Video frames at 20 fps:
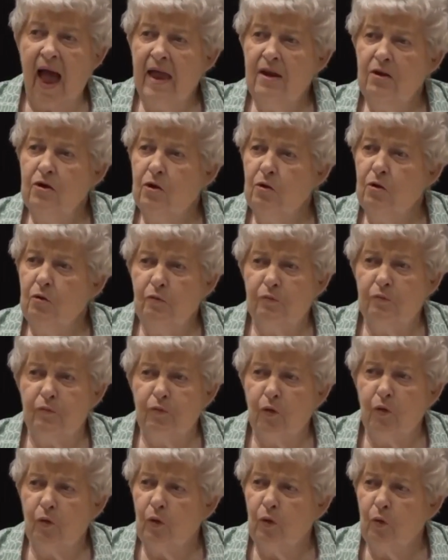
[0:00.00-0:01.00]
I knew
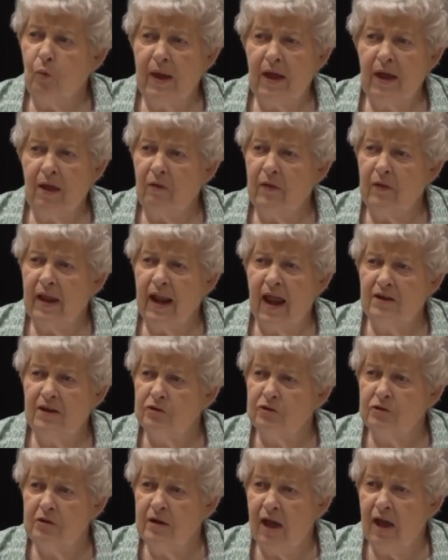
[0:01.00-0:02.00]
full well that
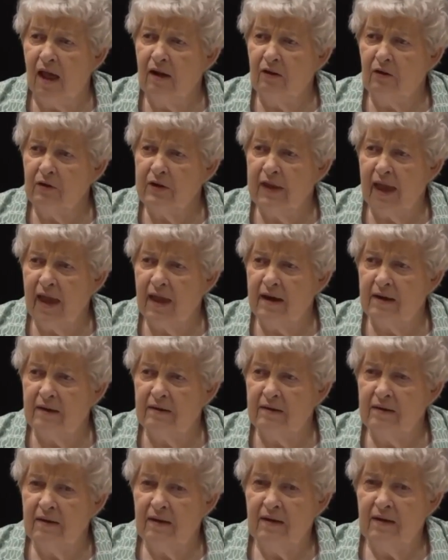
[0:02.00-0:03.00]
I should not look at
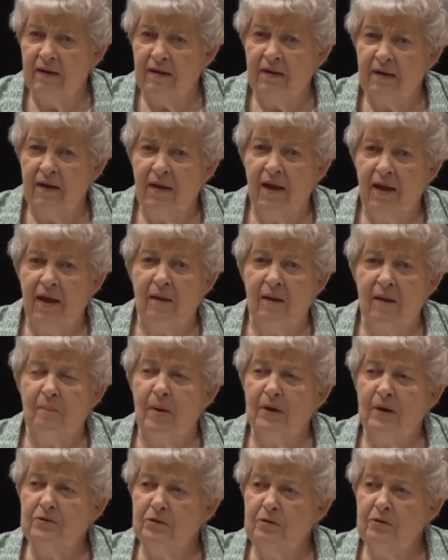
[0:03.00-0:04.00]
it.
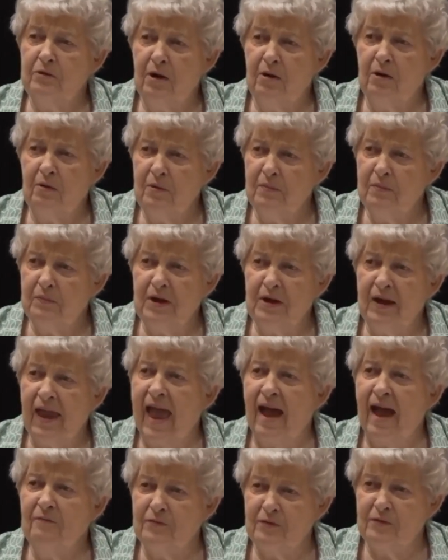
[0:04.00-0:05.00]
But you know,
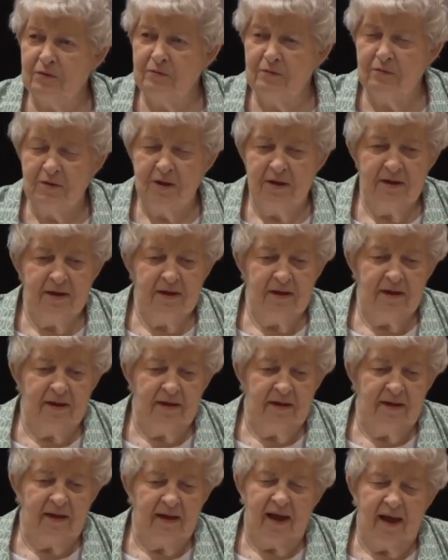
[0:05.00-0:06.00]
you have to.
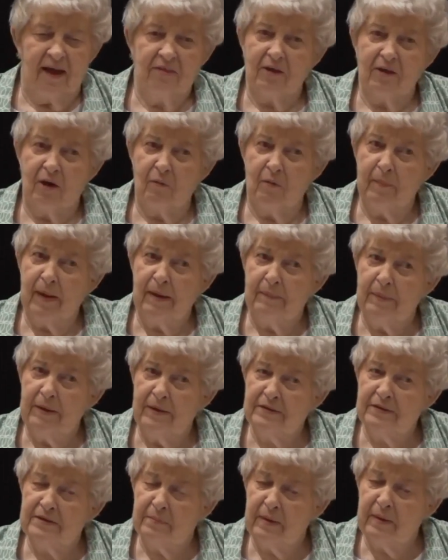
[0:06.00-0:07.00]
I thought, well,
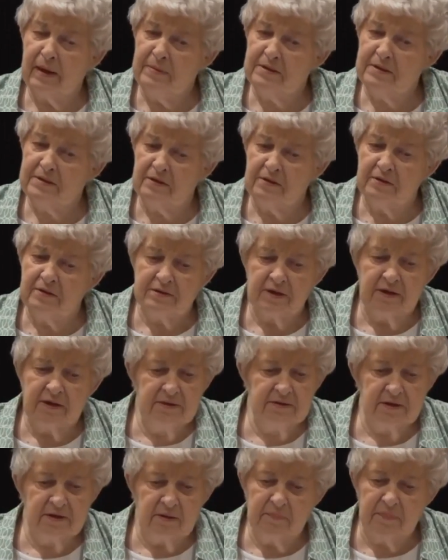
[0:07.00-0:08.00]
maybe it's a babysitter
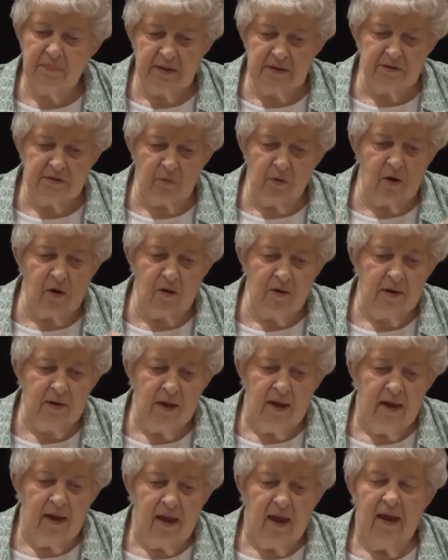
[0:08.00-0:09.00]
saying something's
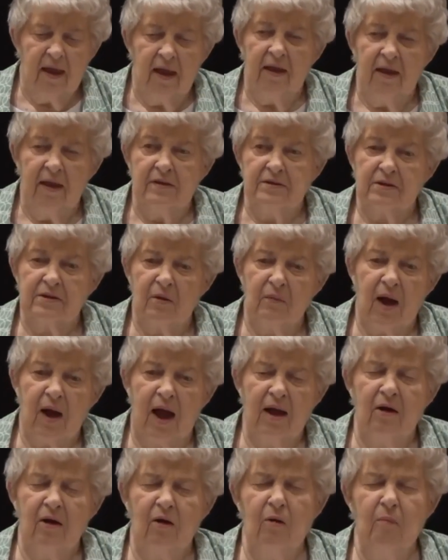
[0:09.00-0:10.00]
wrong.
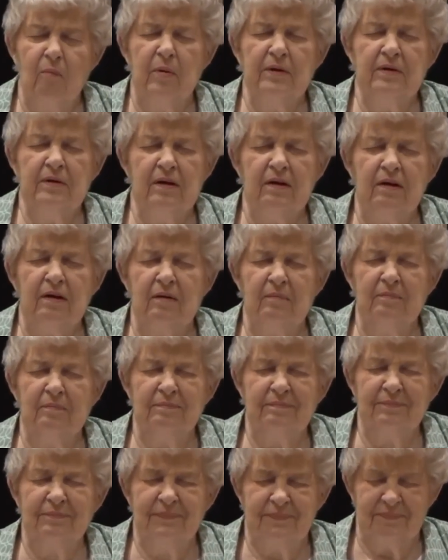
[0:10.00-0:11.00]
So I opened it
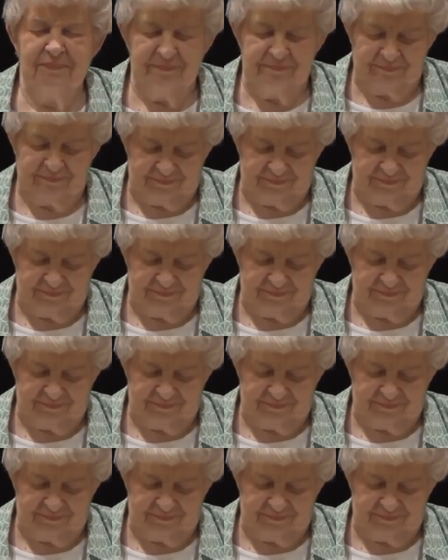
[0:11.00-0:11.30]
up.